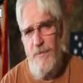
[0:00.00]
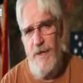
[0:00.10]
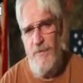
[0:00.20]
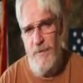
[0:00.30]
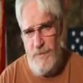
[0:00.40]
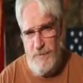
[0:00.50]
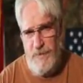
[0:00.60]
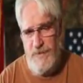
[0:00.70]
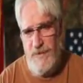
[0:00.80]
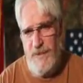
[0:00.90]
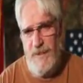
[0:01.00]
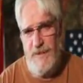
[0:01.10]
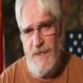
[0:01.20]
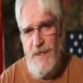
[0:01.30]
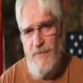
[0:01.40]
baby boomers at
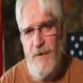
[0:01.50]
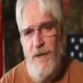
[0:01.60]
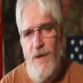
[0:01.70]
that time,